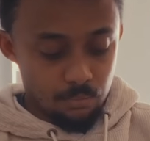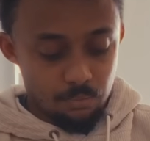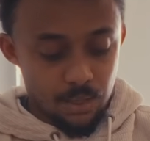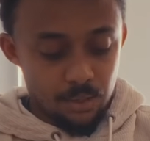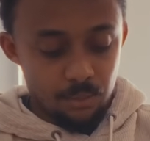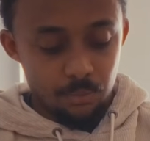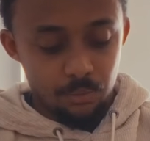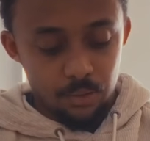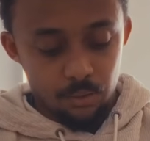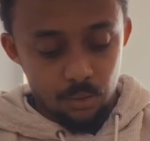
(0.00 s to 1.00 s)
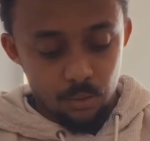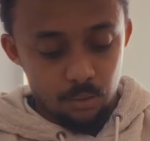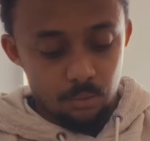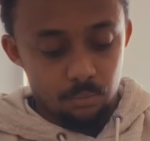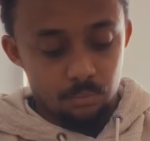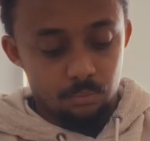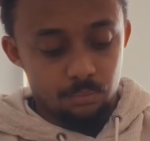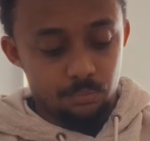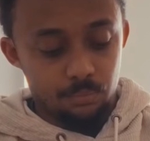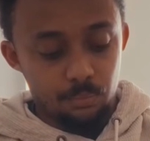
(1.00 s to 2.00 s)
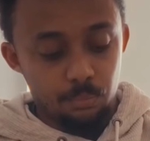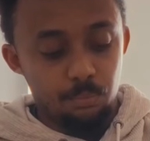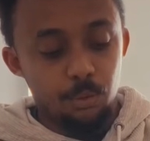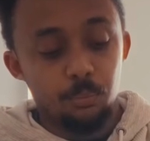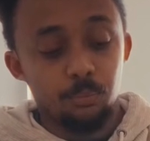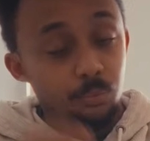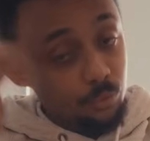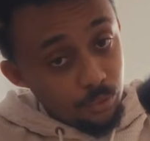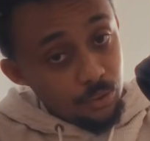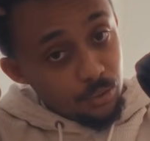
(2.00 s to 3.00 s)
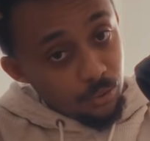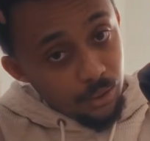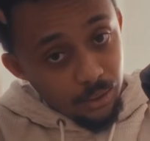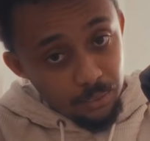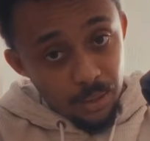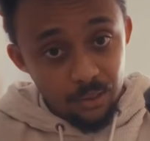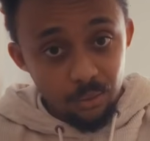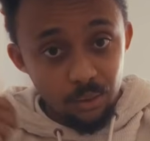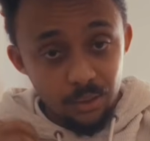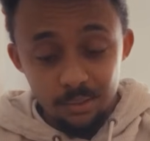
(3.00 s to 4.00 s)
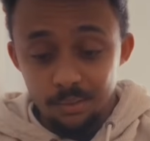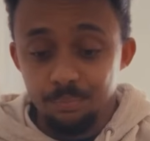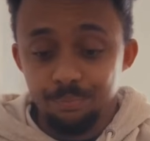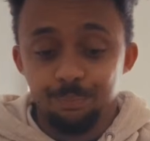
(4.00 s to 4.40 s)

match up the red dots, boom, you've just created a macro lens.